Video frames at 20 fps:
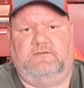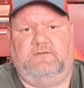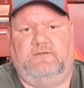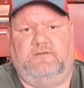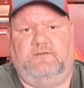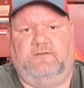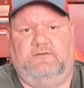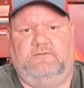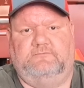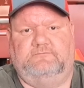
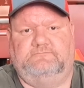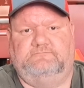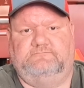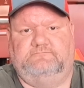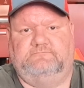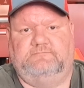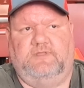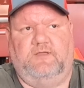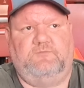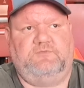I'm
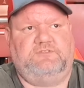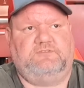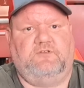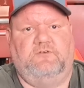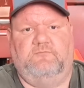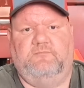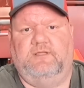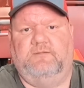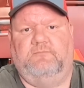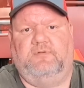just
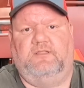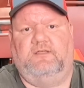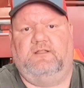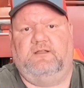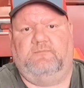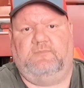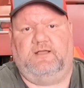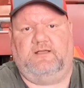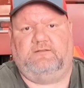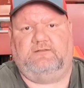going to be blunt
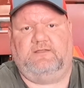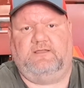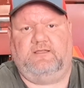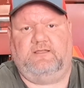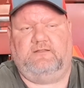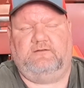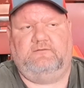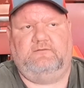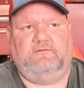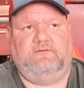about
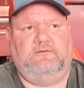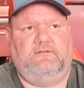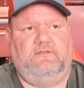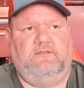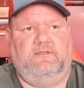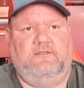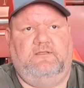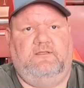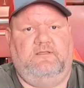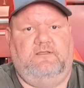that,
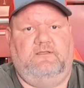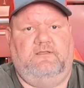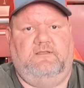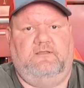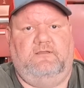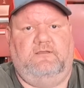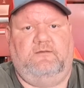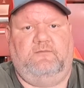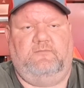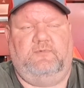
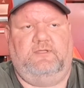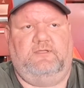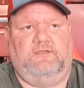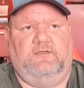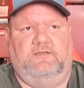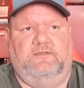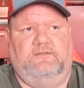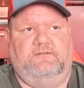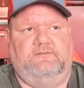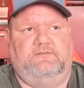
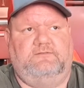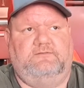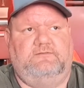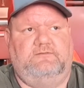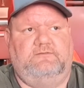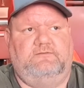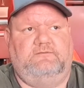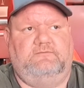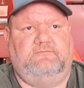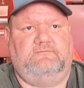because
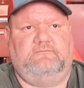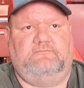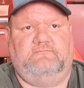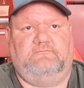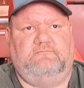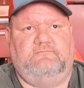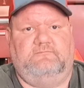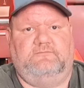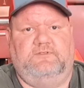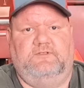
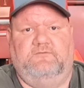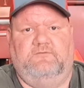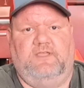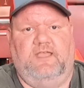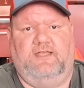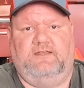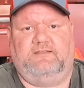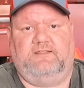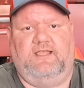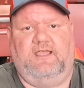you've
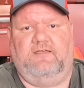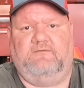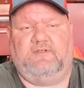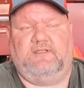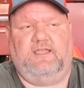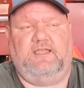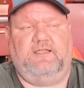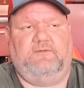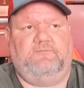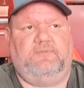got to have a
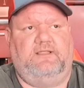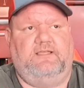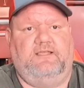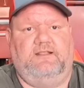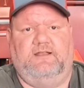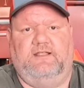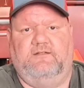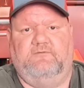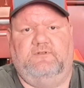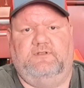game
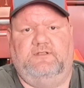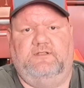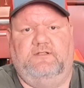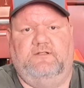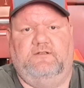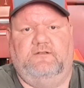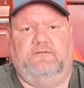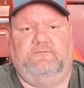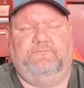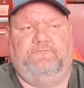plan every
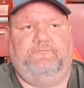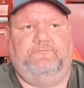year.